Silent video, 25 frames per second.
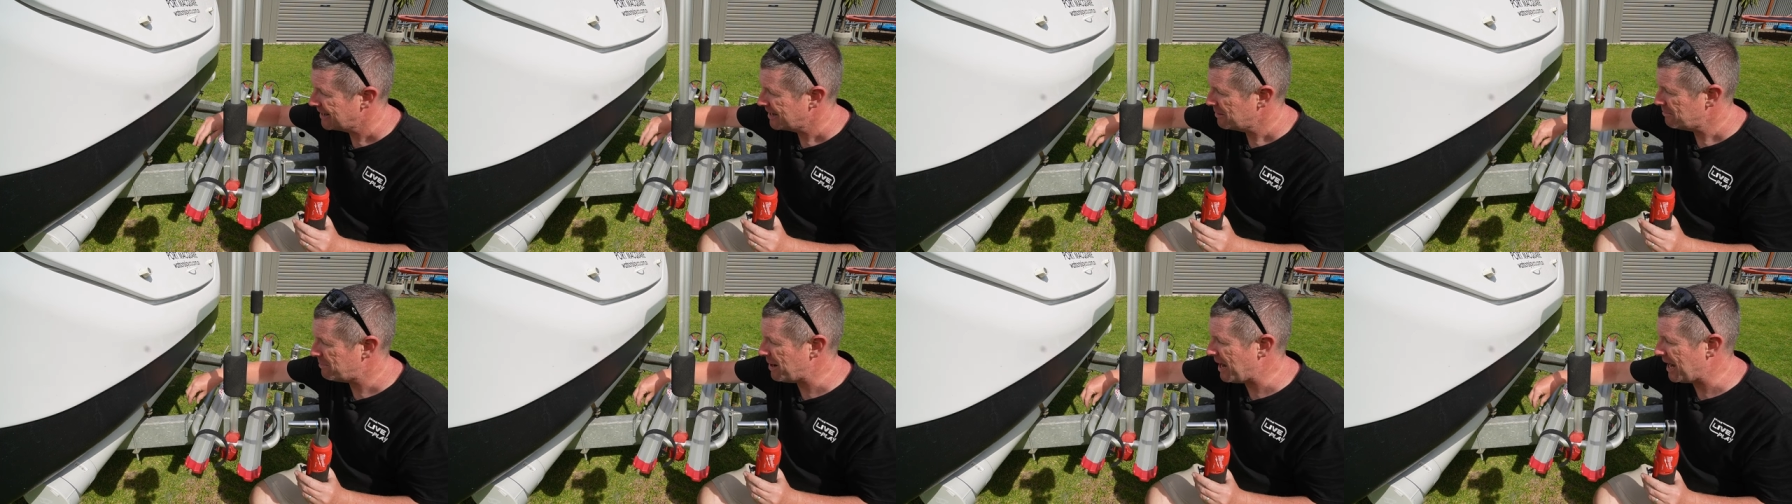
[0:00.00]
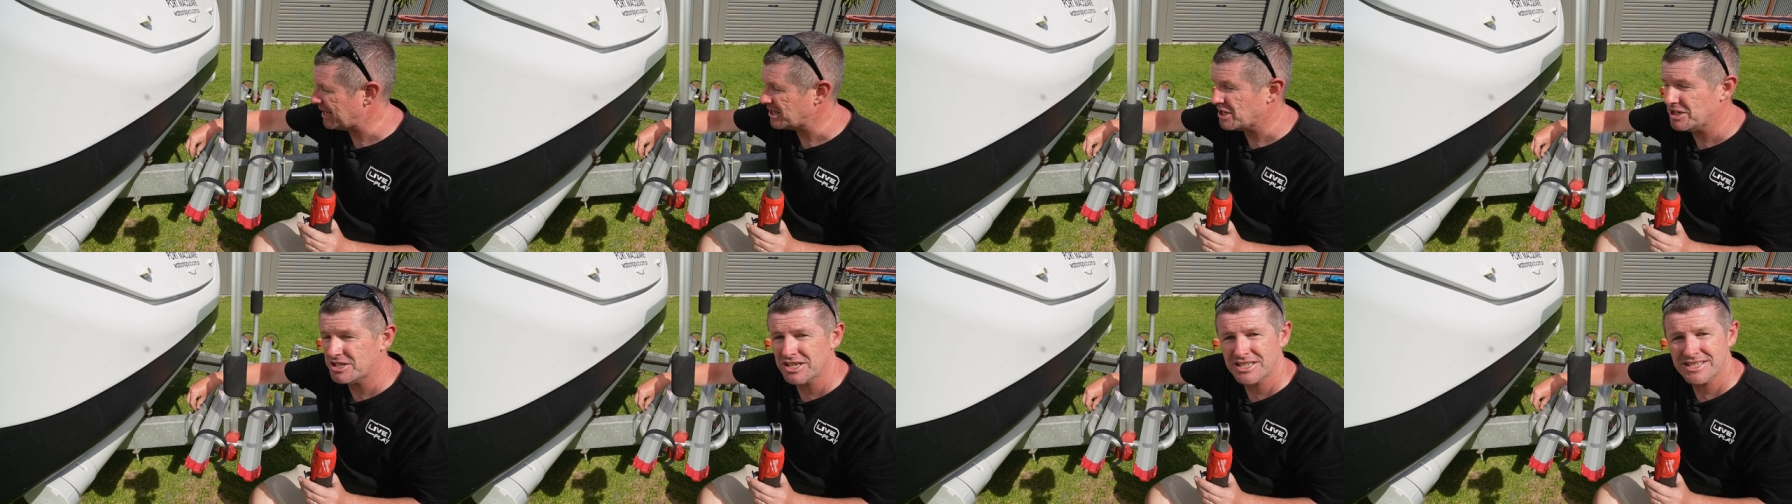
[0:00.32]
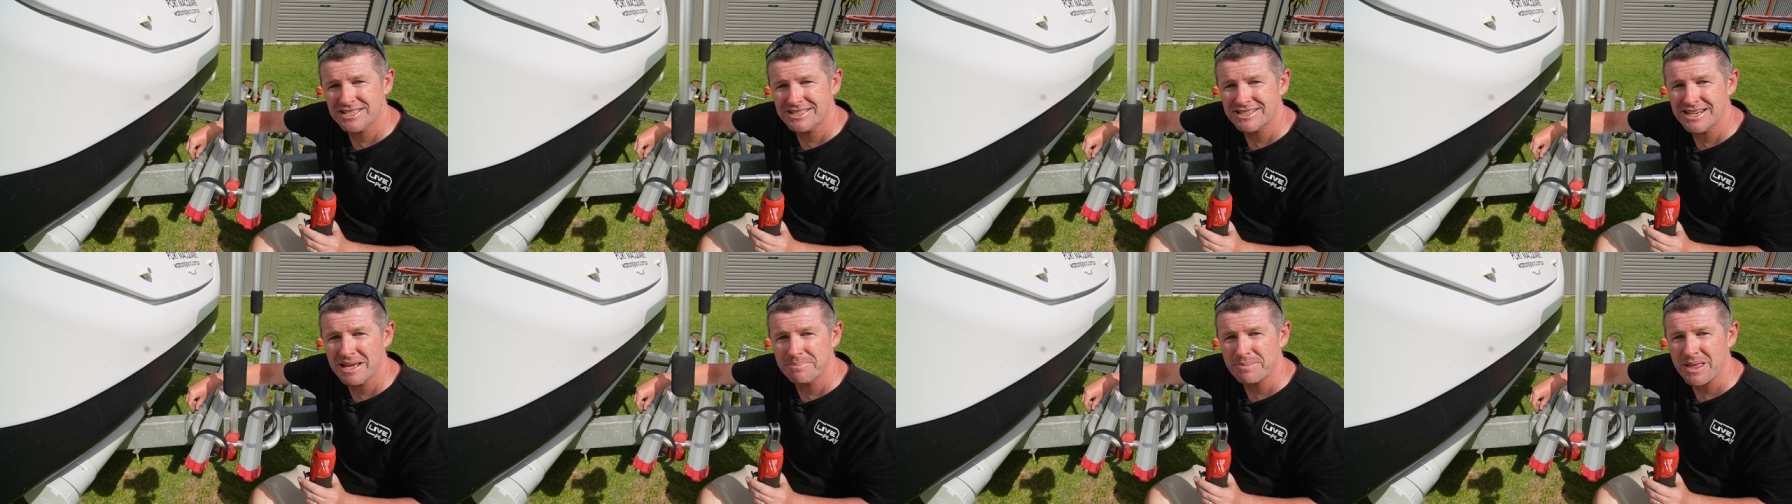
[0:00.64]
But you
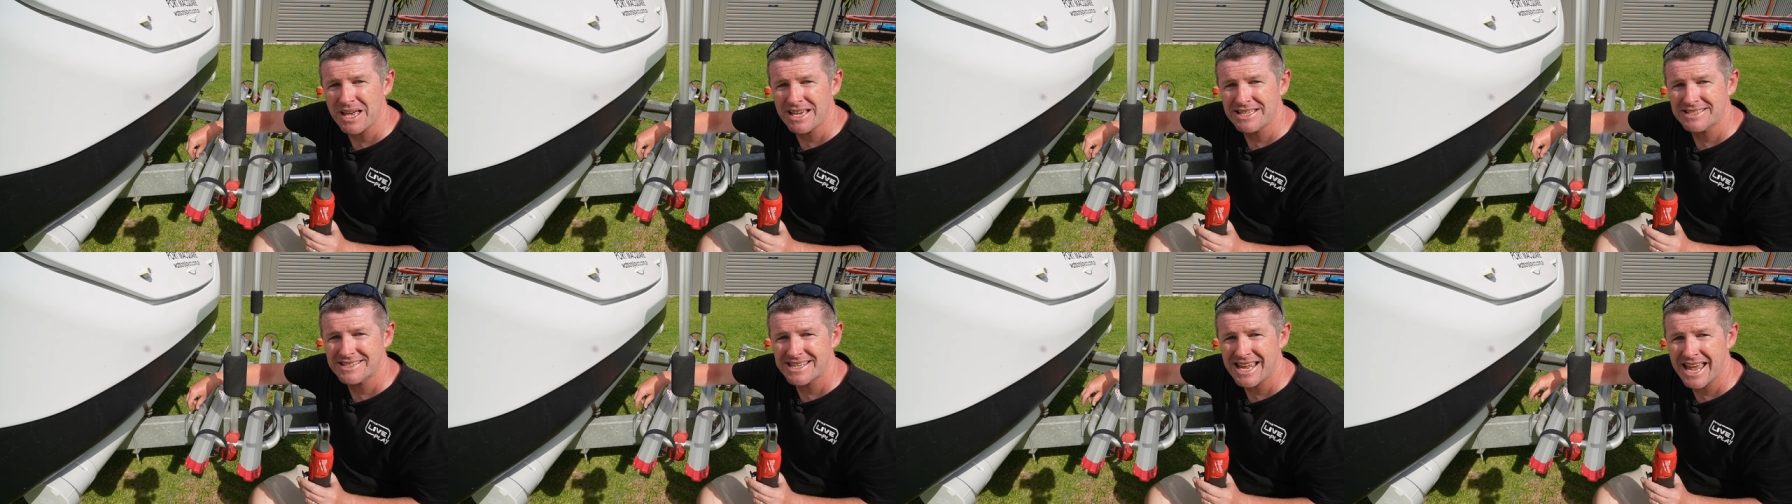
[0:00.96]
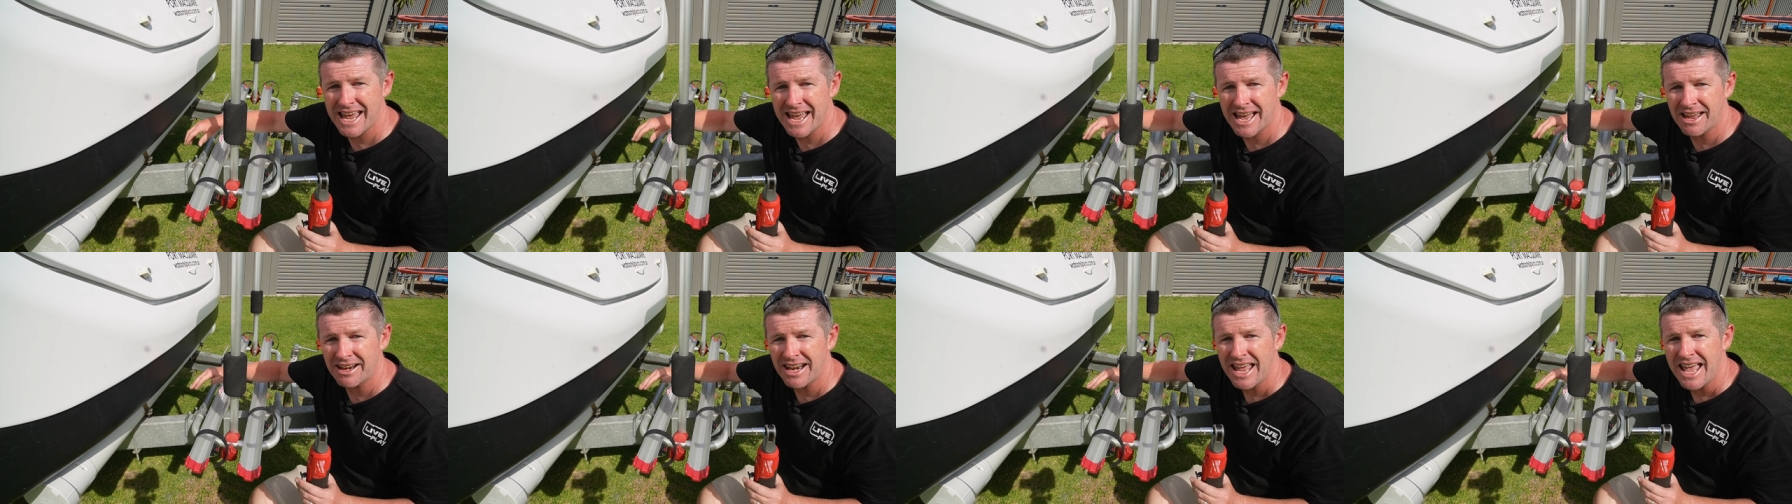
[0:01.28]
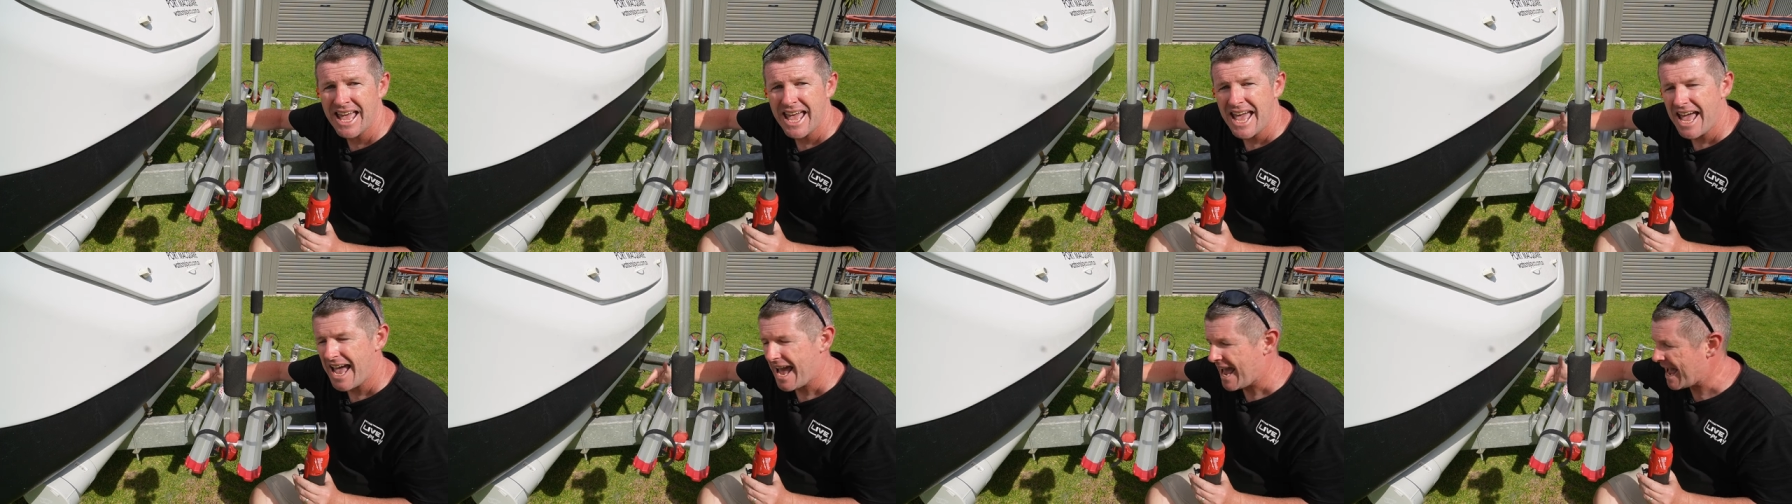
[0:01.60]
just nip these down,
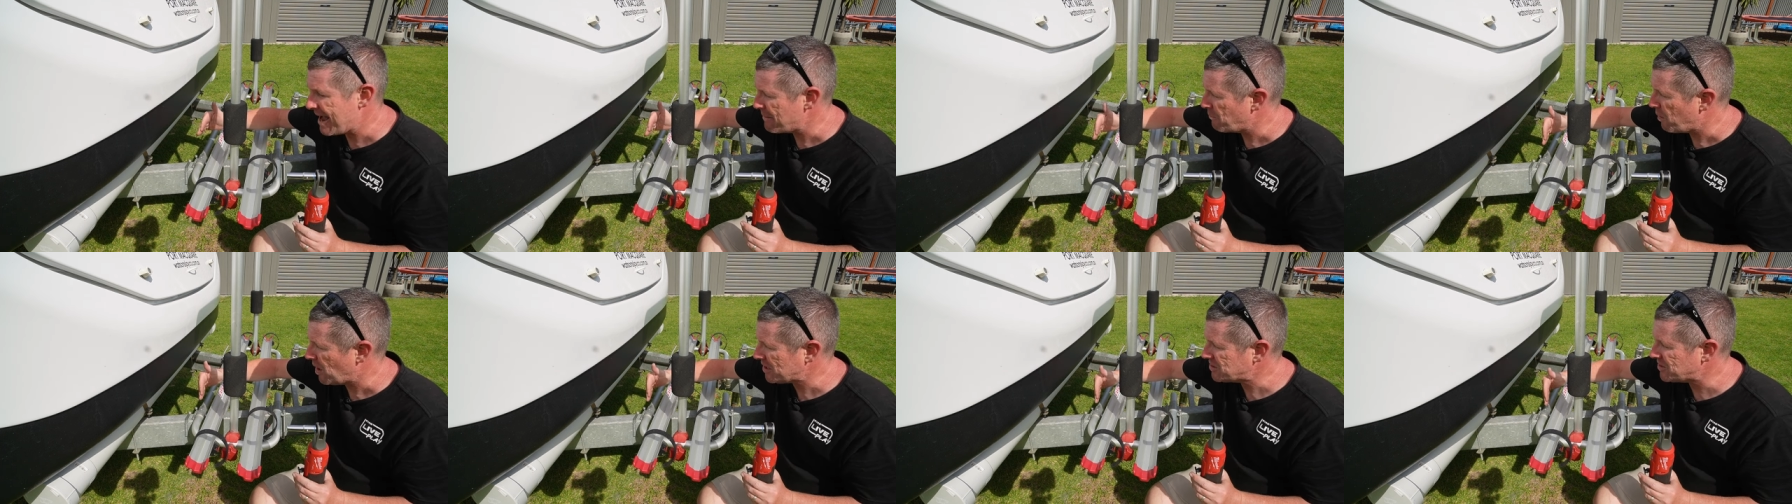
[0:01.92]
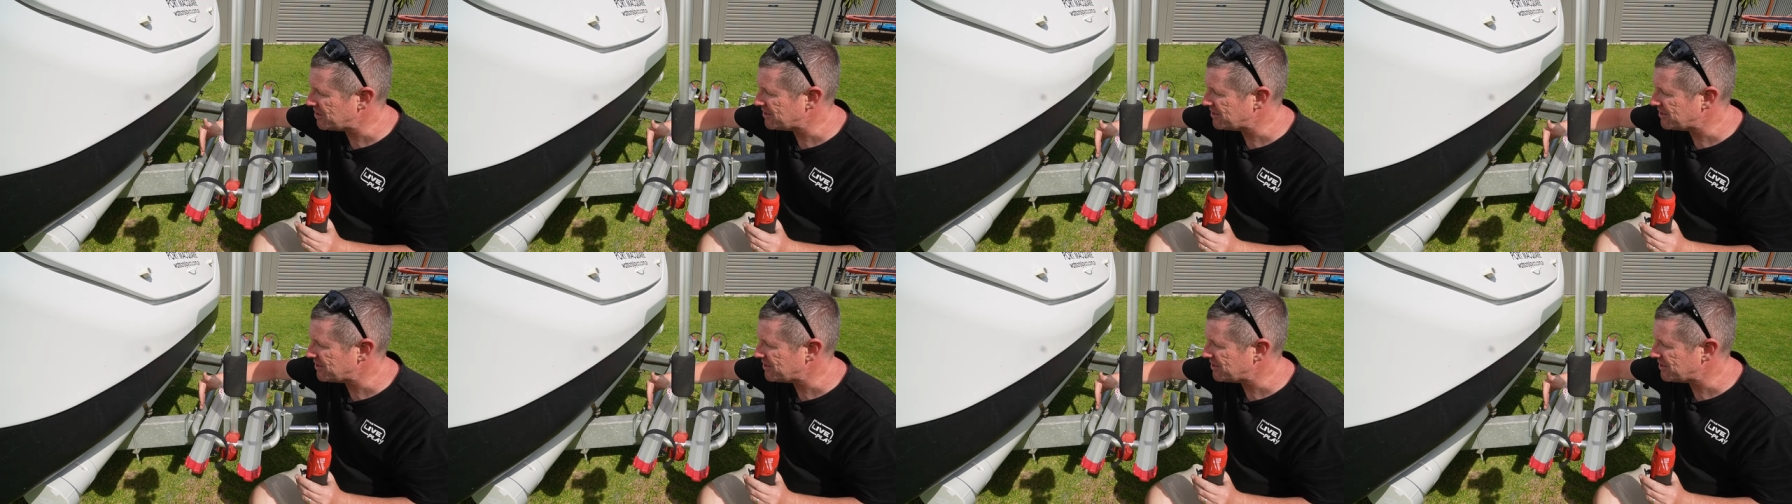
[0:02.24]
and once